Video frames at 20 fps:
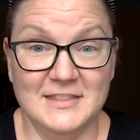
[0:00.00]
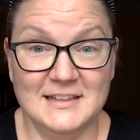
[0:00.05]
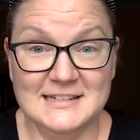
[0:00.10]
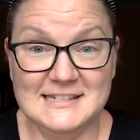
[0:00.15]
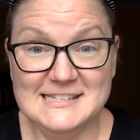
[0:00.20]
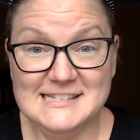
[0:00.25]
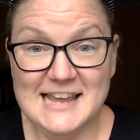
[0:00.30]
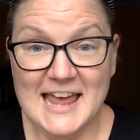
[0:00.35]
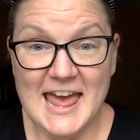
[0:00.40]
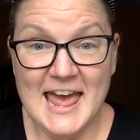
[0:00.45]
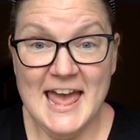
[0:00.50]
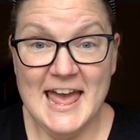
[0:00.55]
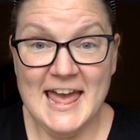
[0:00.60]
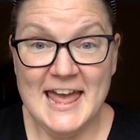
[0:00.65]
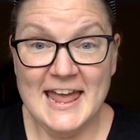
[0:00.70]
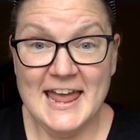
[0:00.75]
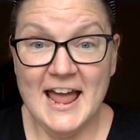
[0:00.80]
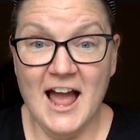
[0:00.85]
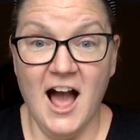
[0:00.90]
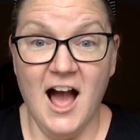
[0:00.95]
in the
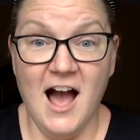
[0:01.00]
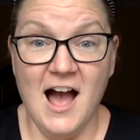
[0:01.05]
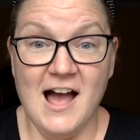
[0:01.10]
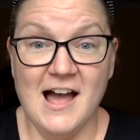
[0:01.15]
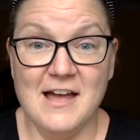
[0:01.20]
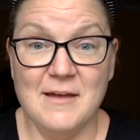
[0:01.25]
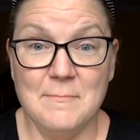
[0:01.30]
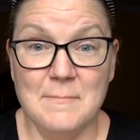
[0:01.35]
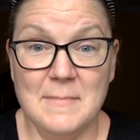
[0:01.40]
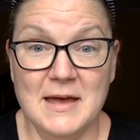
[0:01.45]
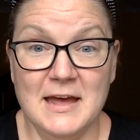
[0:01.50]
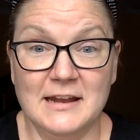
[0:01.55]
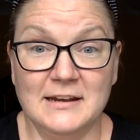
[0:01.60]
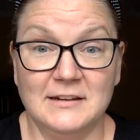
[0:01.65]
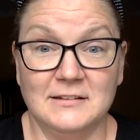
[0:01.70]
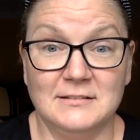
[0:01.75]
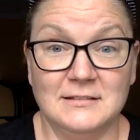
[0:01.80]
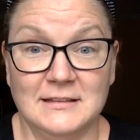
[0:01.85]
day, I met